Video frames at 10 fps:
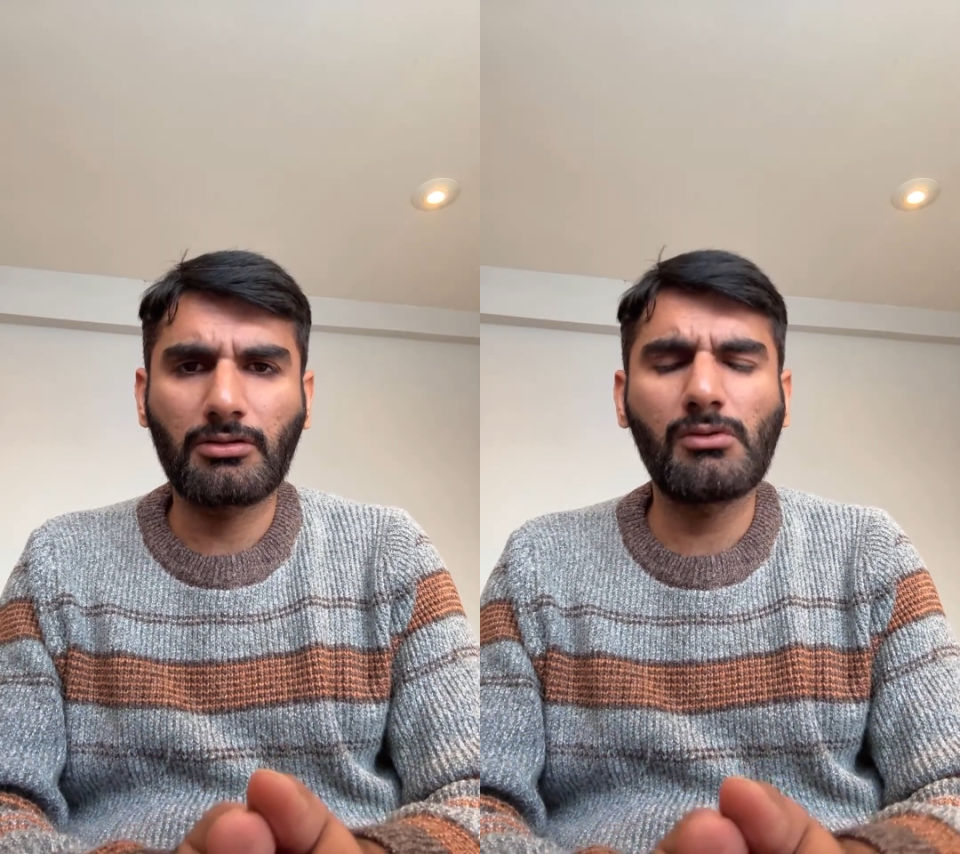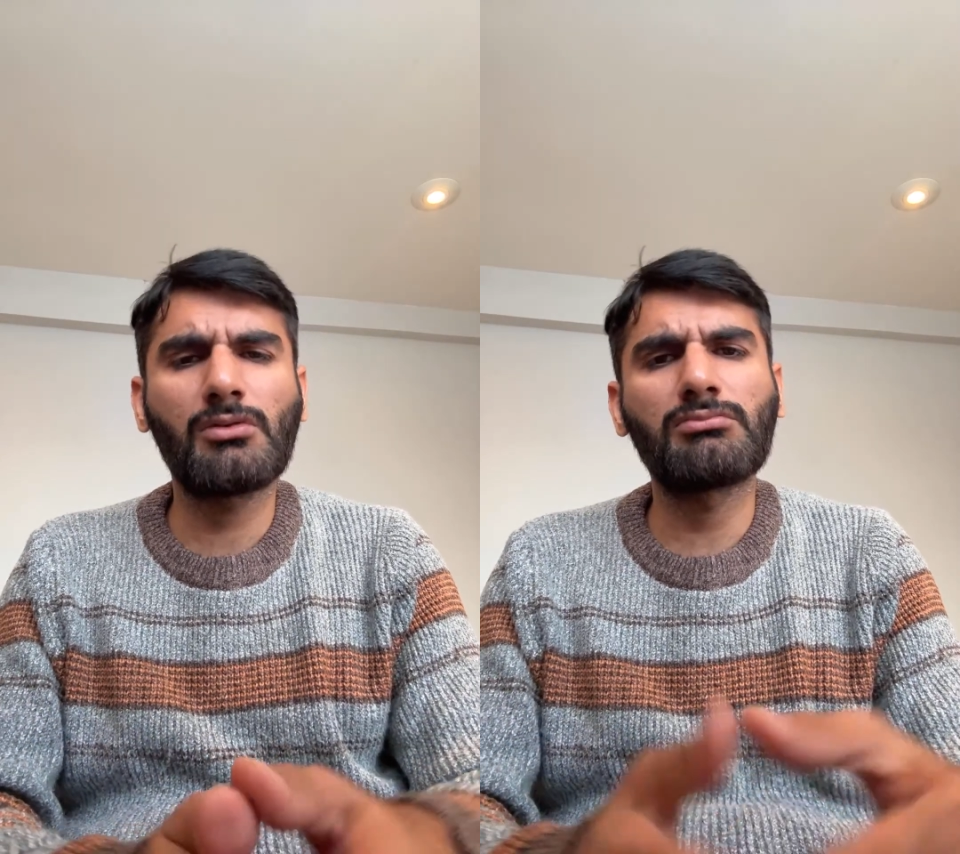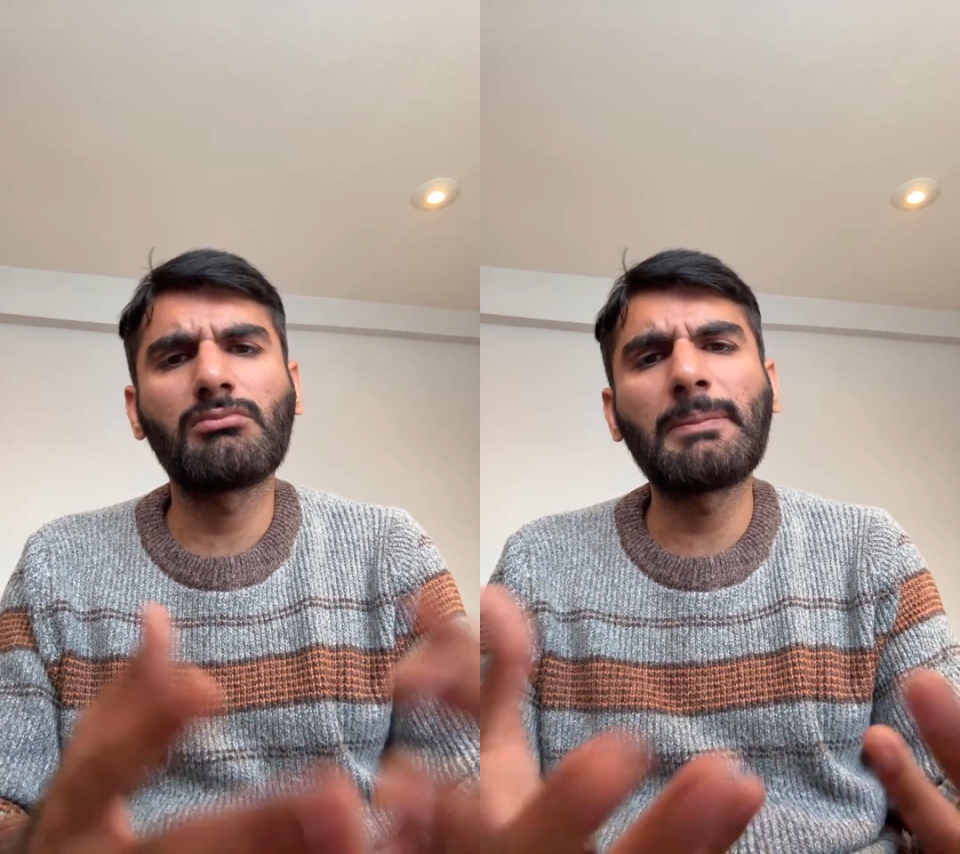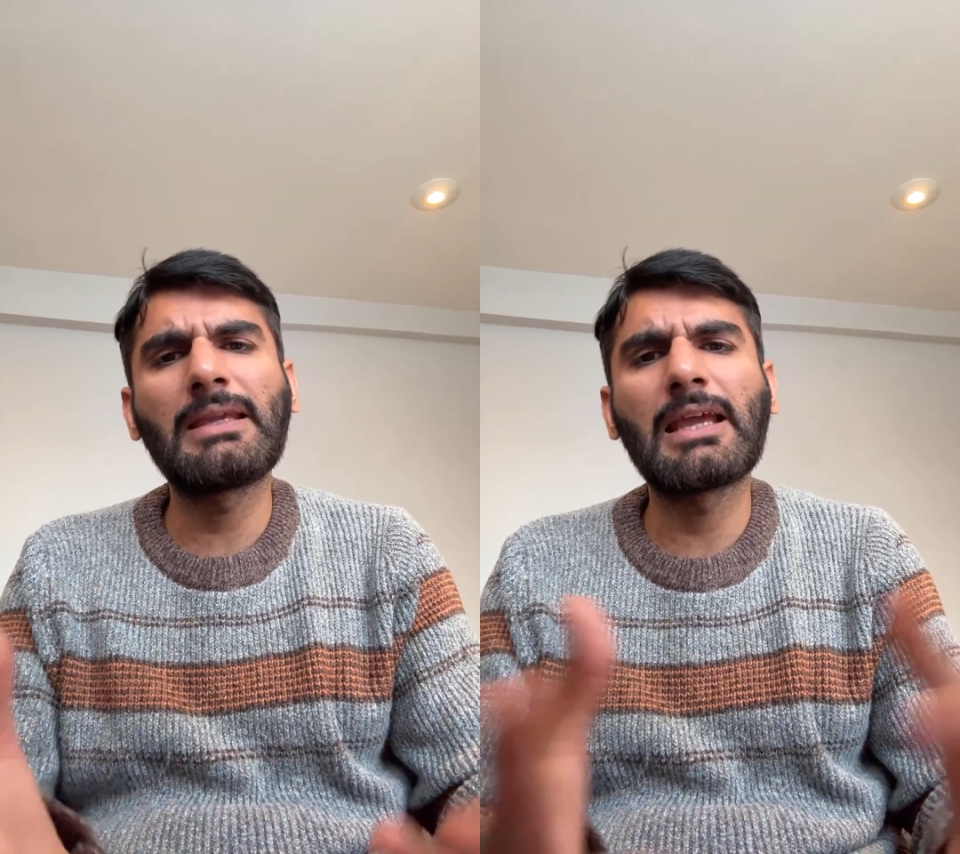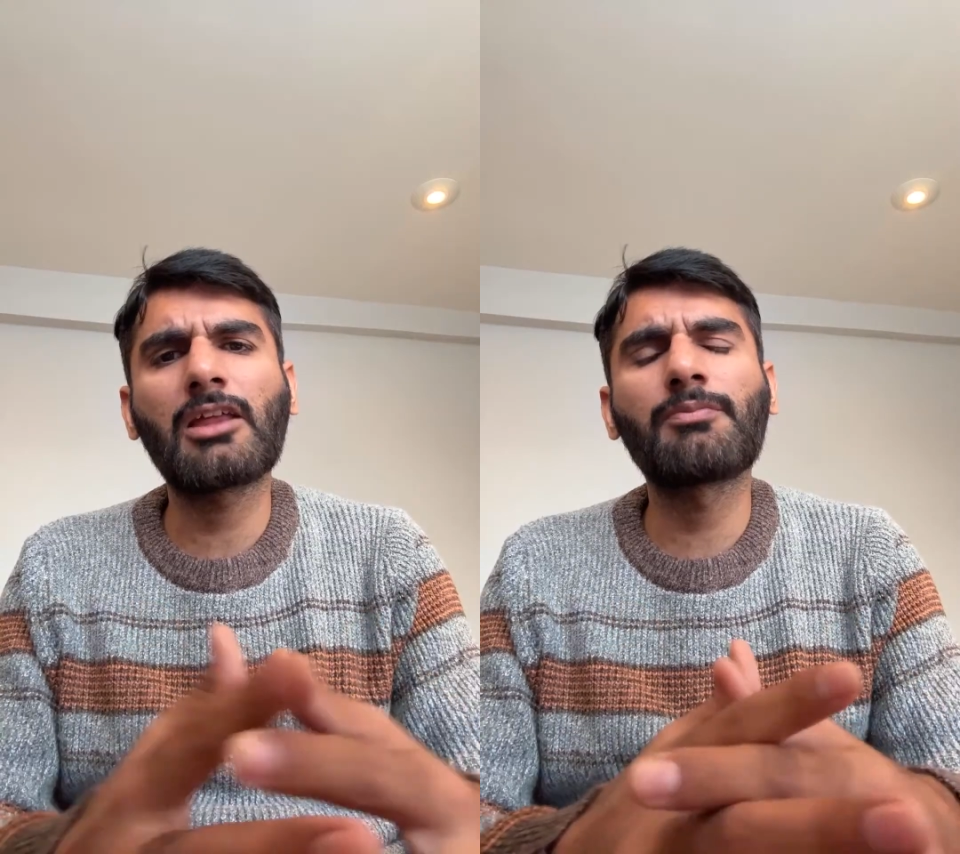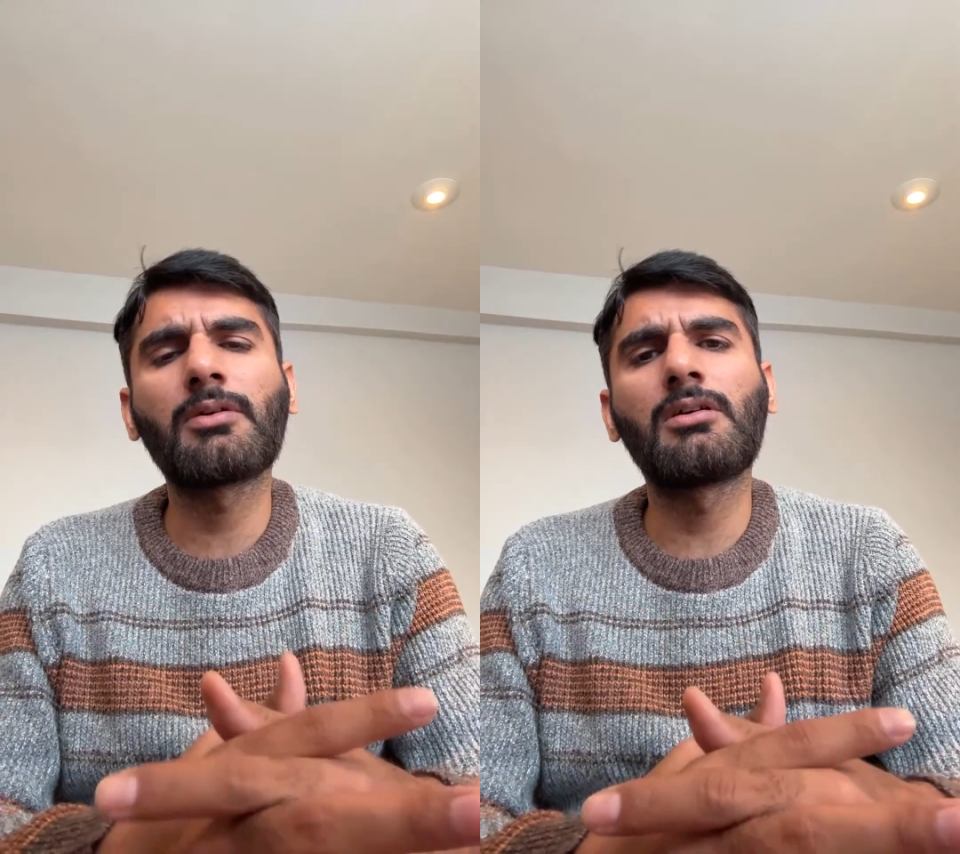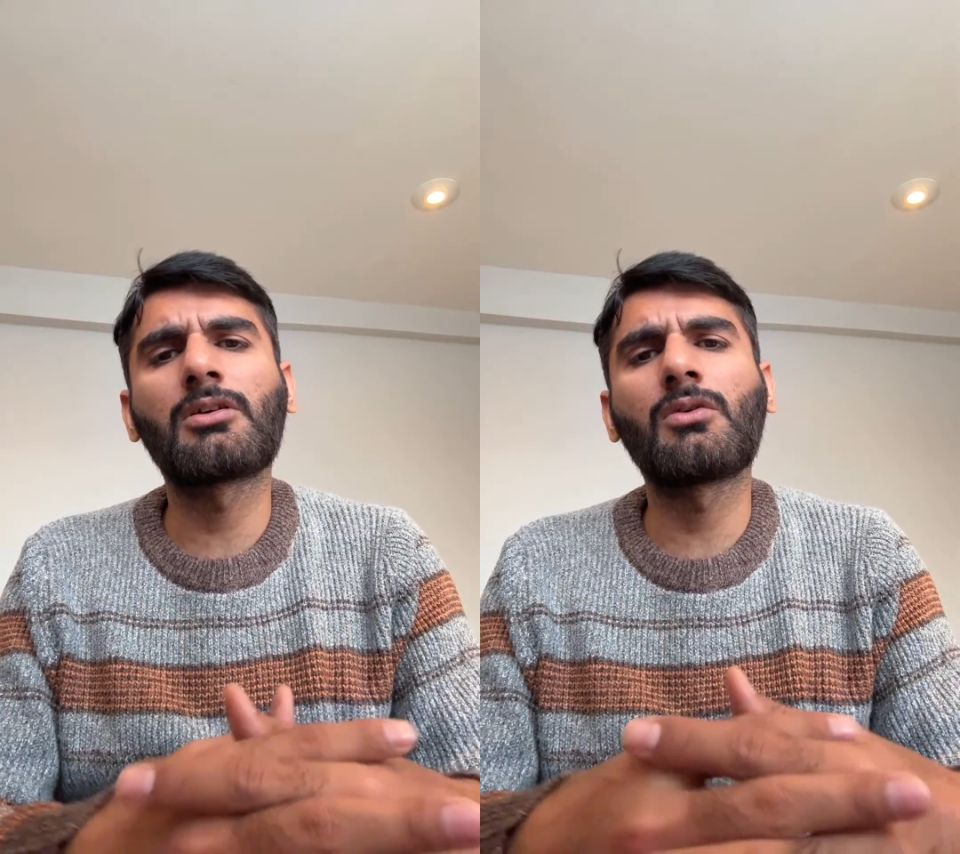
Not maybe expert,